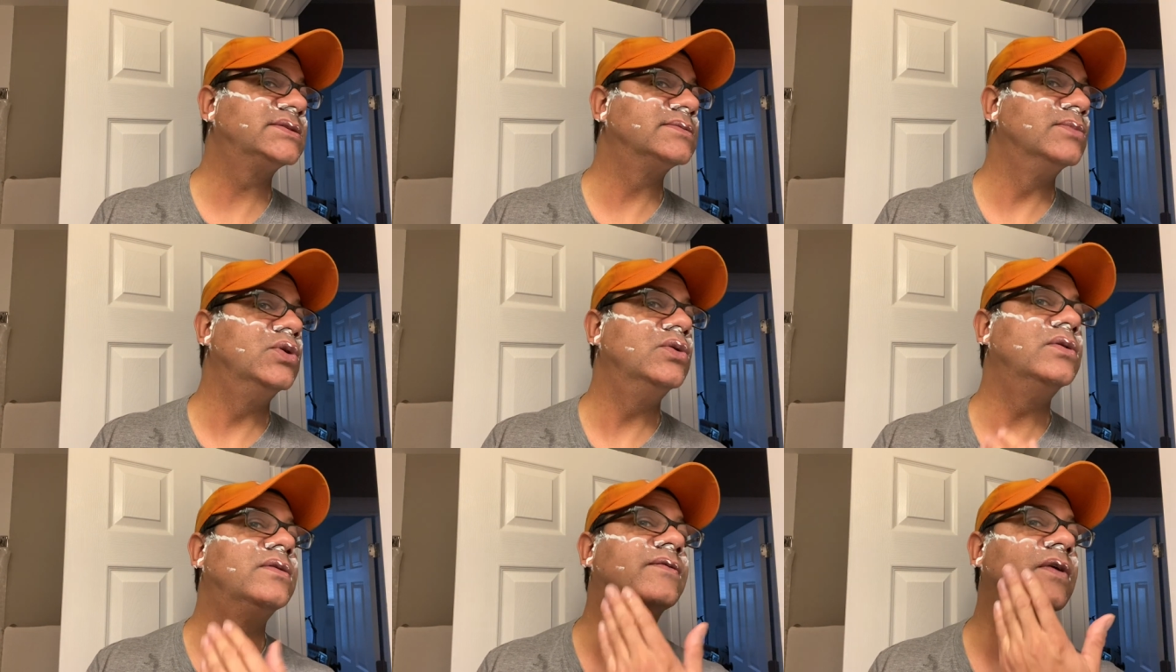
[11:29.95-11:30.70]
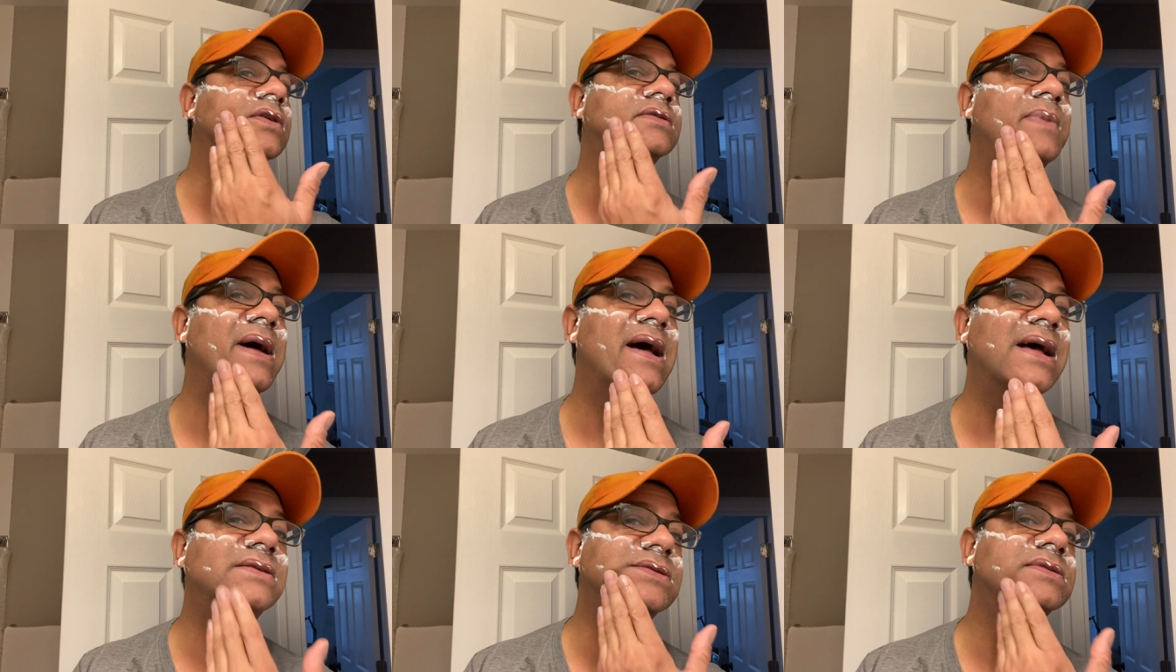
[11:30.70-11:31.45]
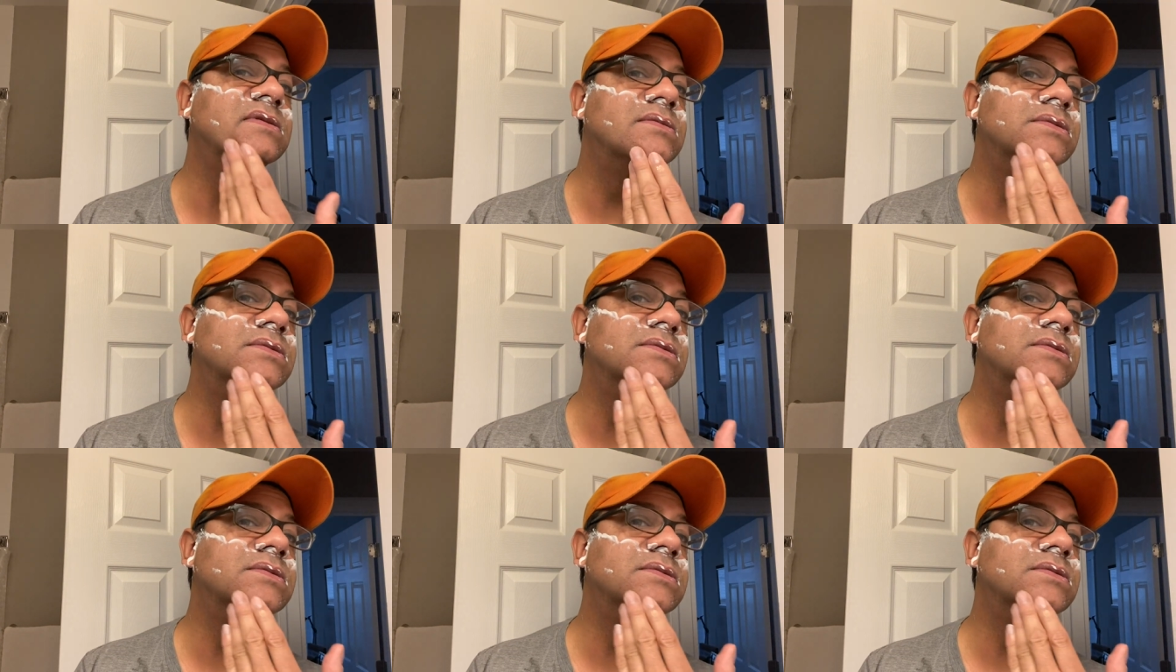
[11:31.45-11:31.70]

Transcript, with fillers: smooth first pass.